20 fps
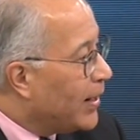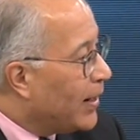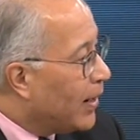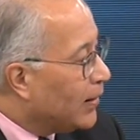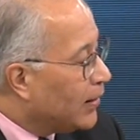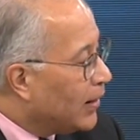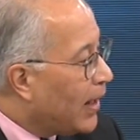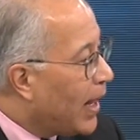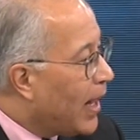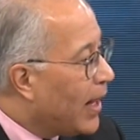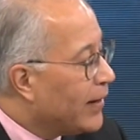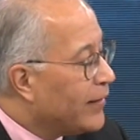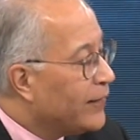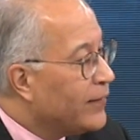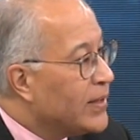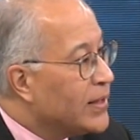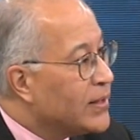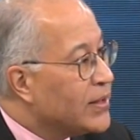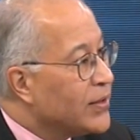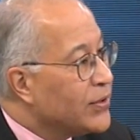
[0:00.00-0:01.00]
A lot of
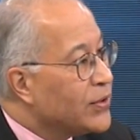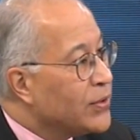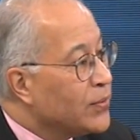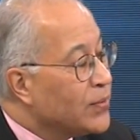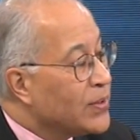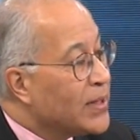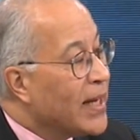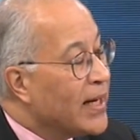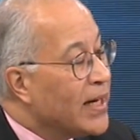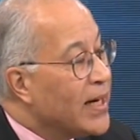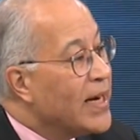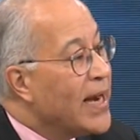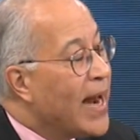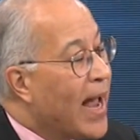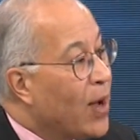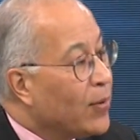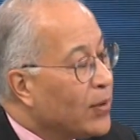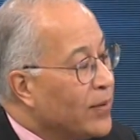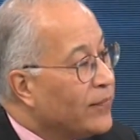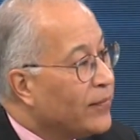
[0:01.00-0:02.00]
these issues, and it
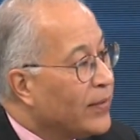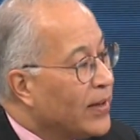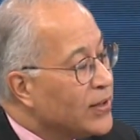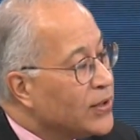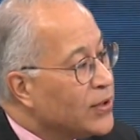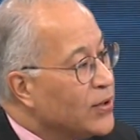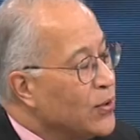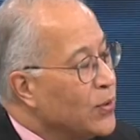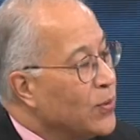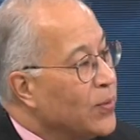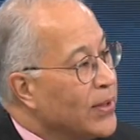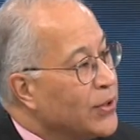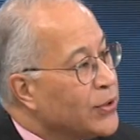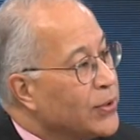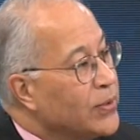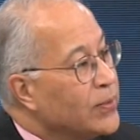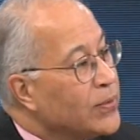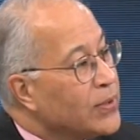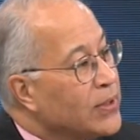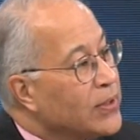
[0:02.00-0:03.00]
now confronts new
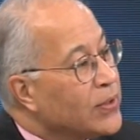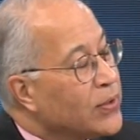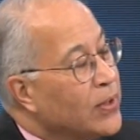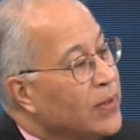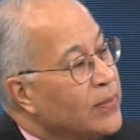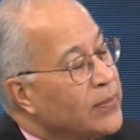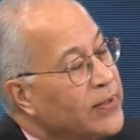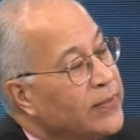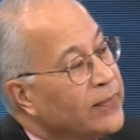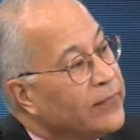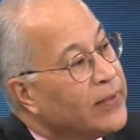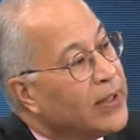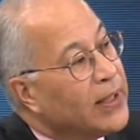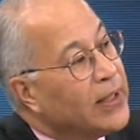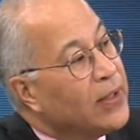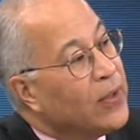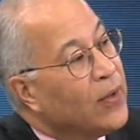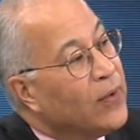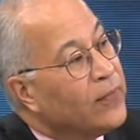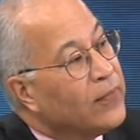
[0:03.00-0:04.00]
issues in terms of
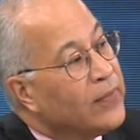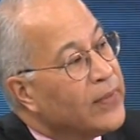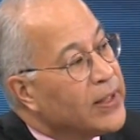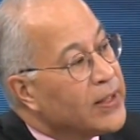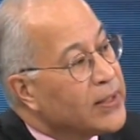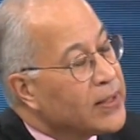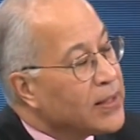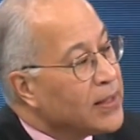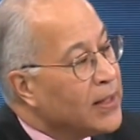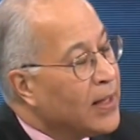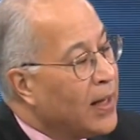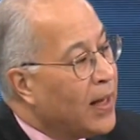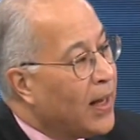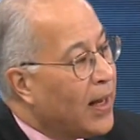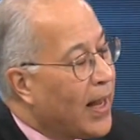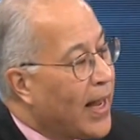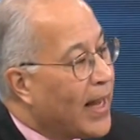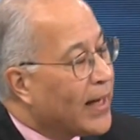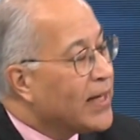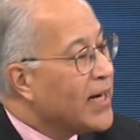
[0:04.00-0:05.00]
getting over this
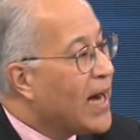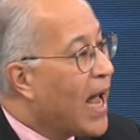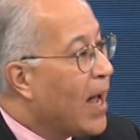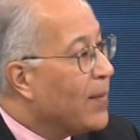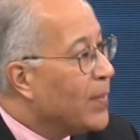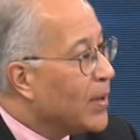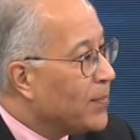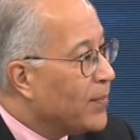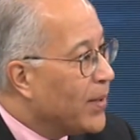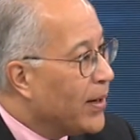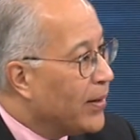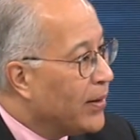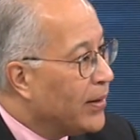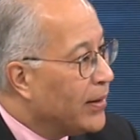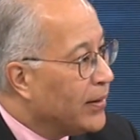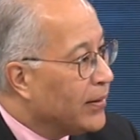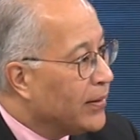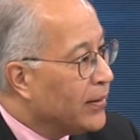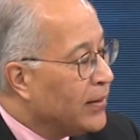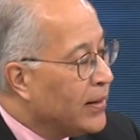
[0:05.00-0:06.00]
economic
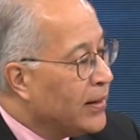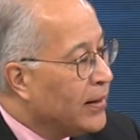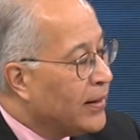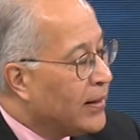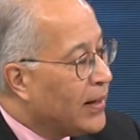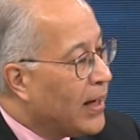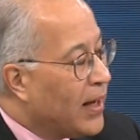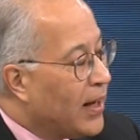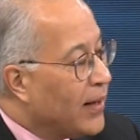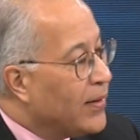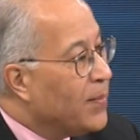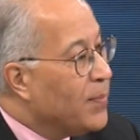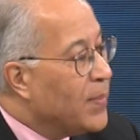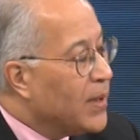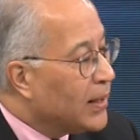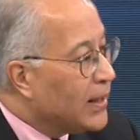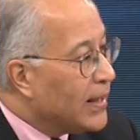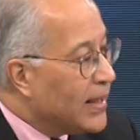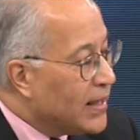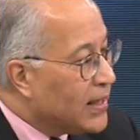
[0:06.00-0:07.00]
barrier, the
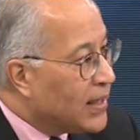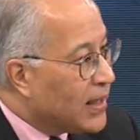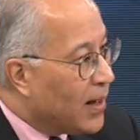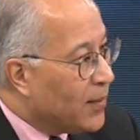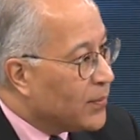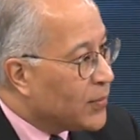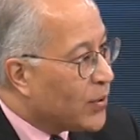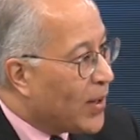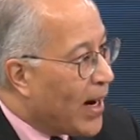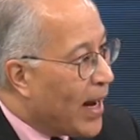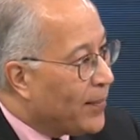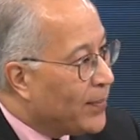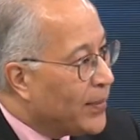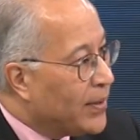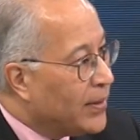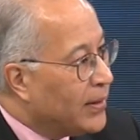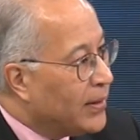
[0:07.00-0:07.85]
middle income trap.